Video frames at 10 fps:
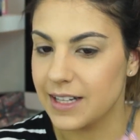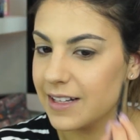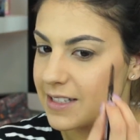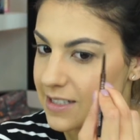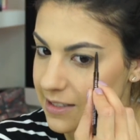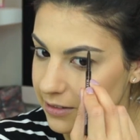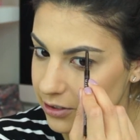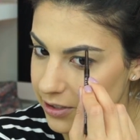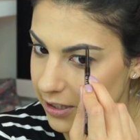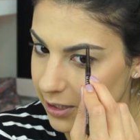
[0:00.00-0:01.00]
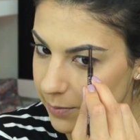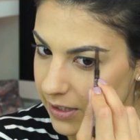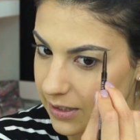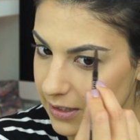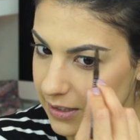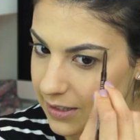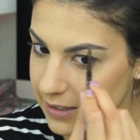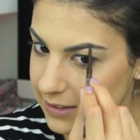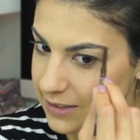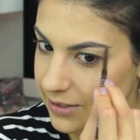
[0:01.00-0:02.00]
Yeah, this is a little dark, but
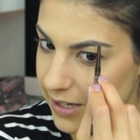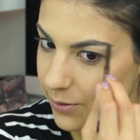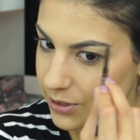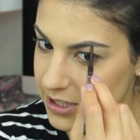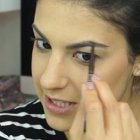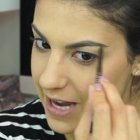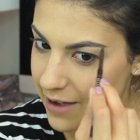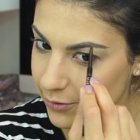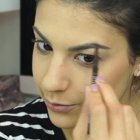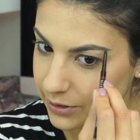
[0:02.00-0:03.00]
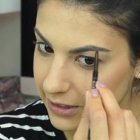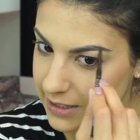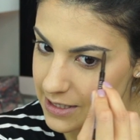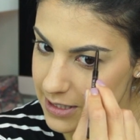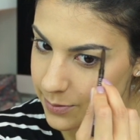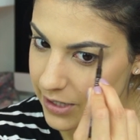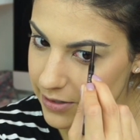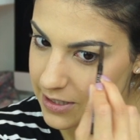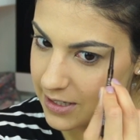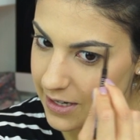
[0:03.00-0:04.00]
it's okay. We'll just have really intense
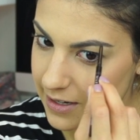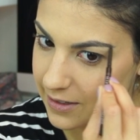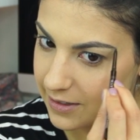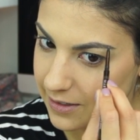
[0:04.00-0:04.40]
brows today.